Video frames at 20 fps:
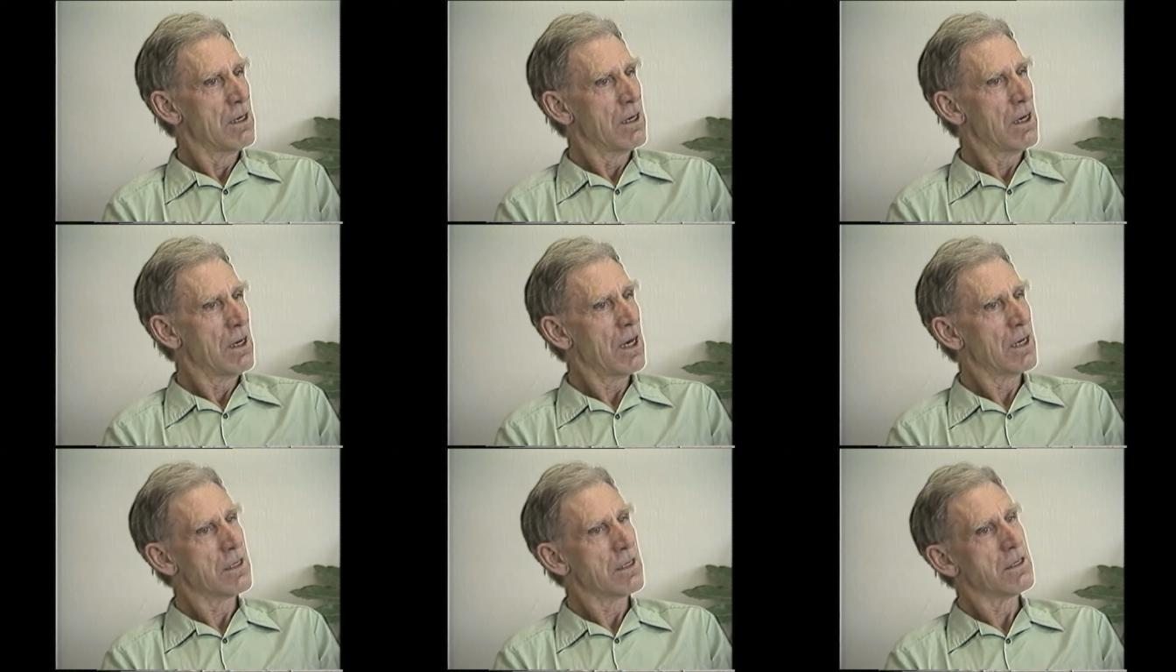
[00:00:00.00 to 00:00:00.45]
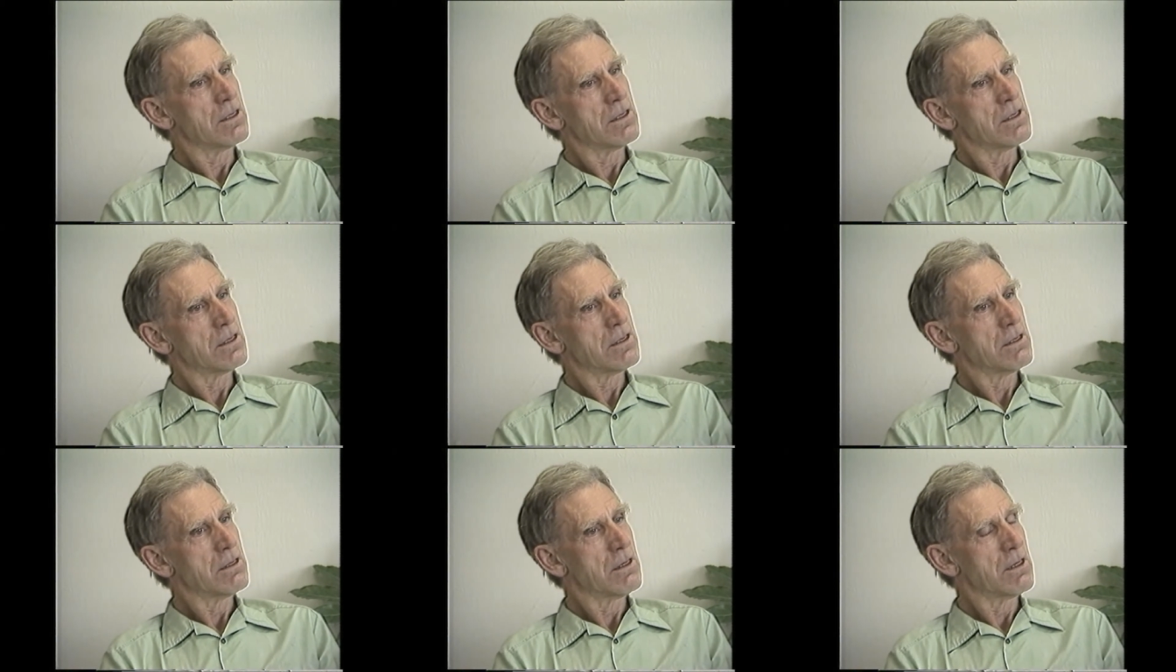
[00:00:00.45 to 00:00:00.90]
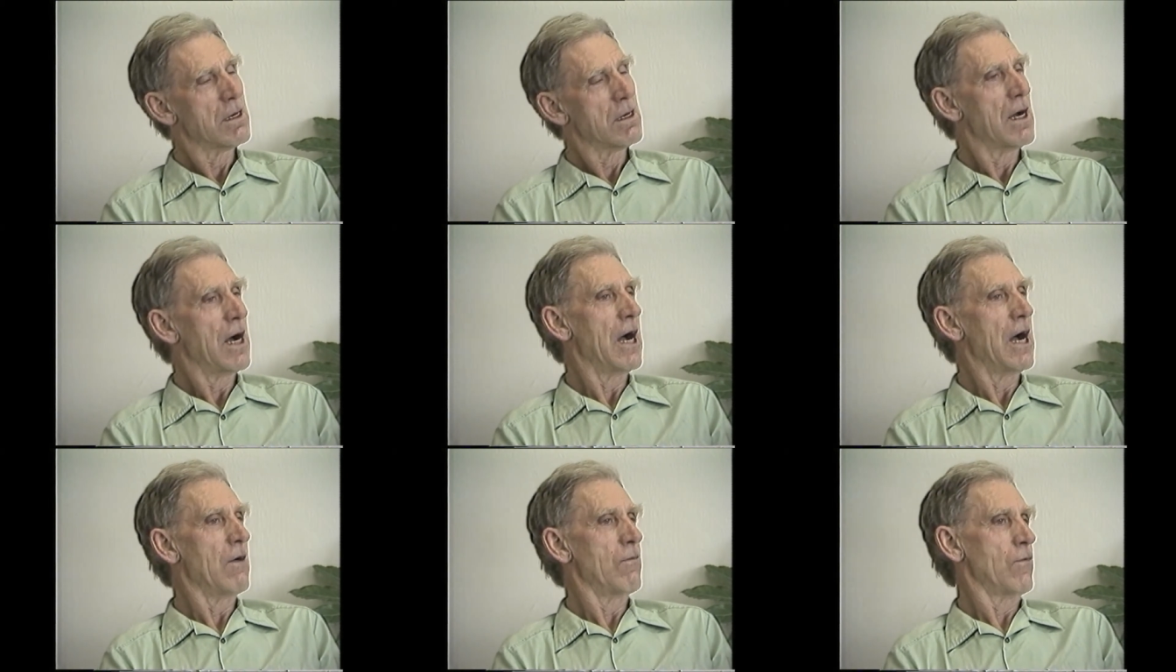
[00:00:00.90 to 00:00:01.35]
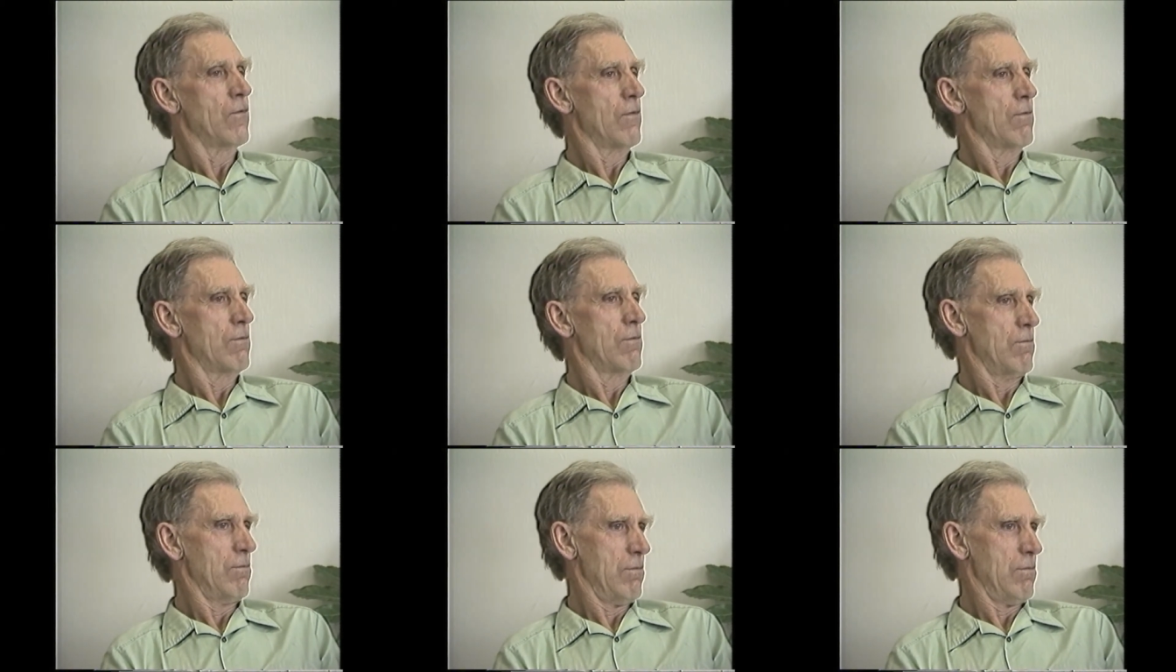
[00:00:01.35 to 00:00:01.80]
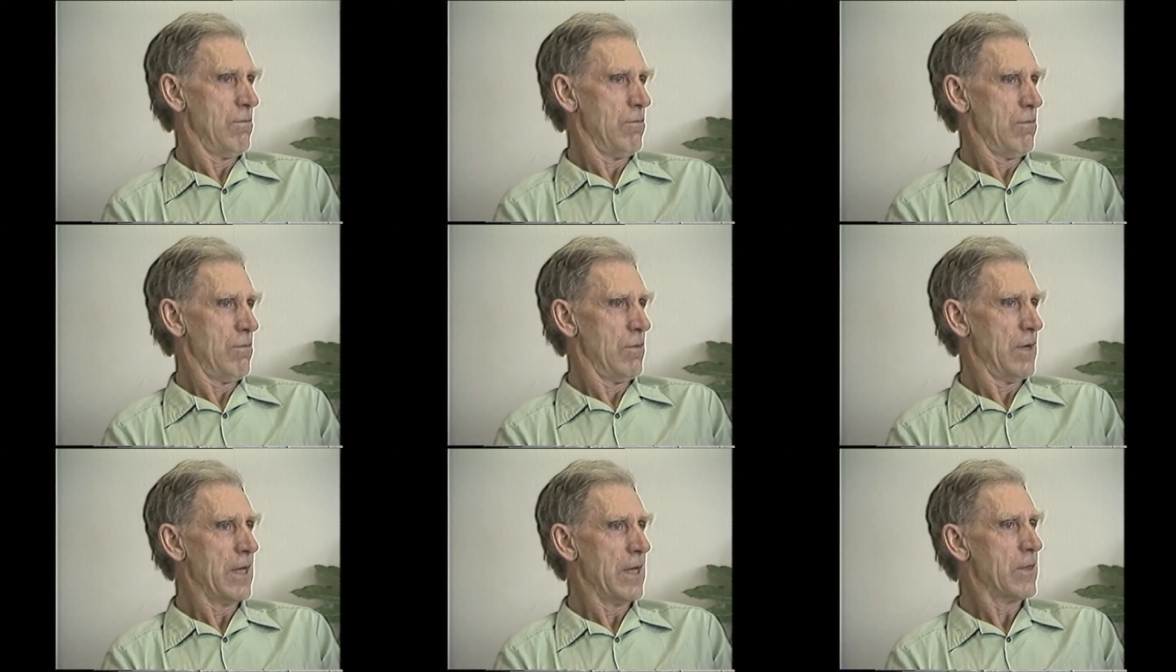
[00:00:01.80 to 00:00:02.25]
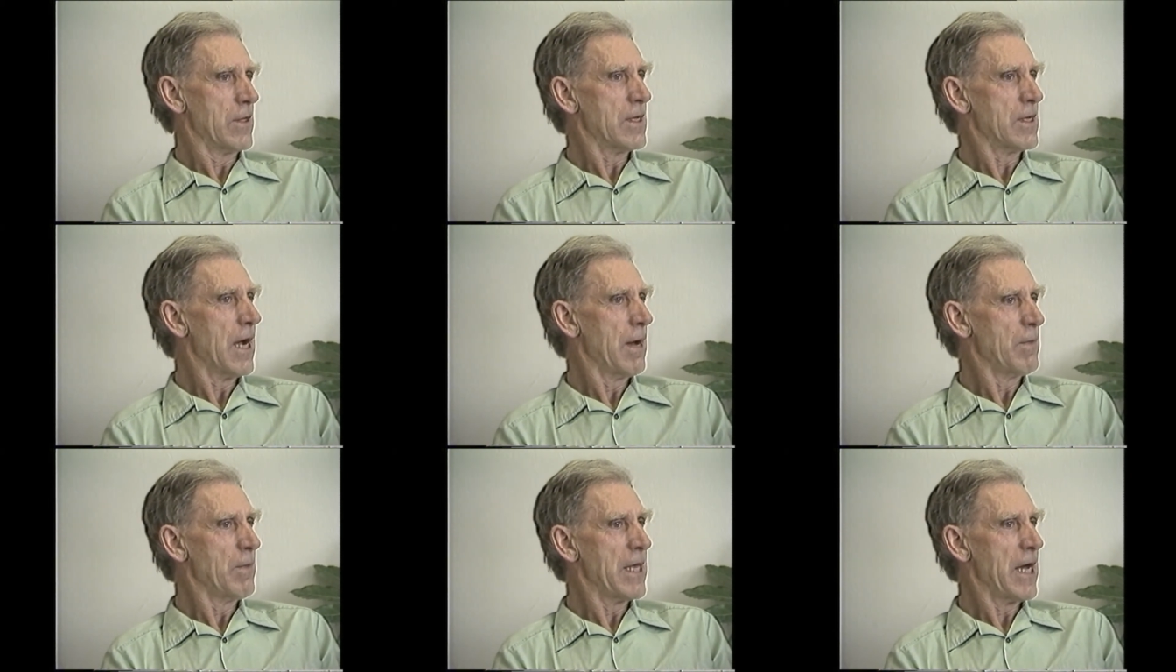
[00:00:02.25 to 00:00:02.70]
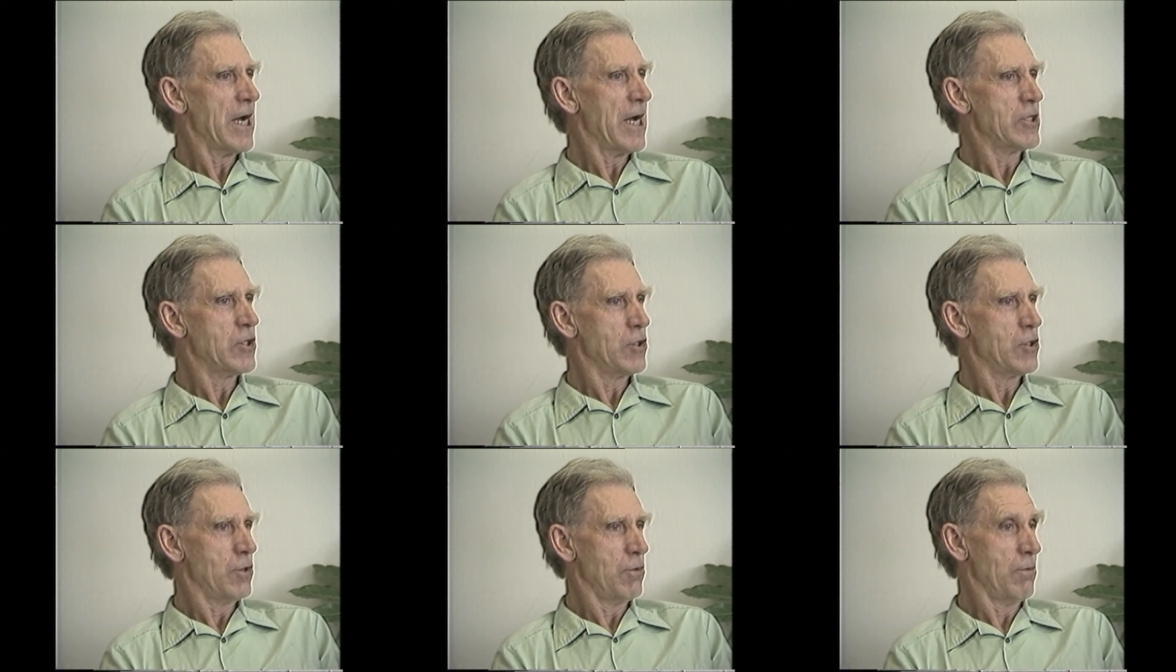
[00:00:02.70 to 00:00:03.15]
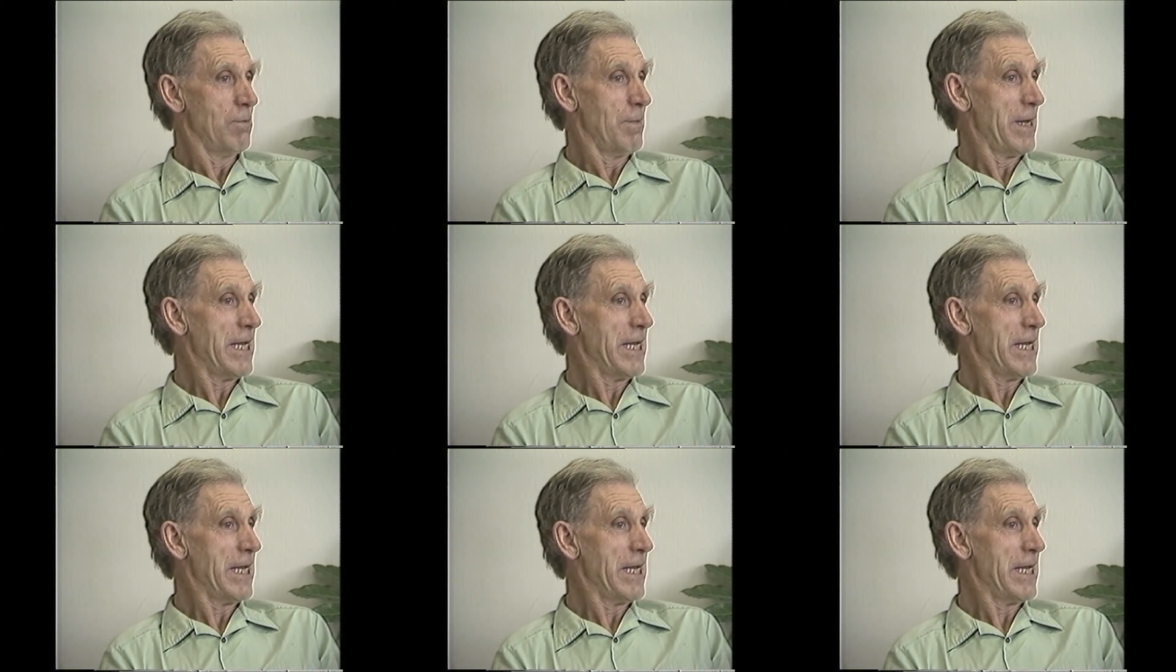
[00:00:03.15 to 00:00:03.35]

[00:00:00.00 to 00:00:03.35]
And I've at the time the IGU,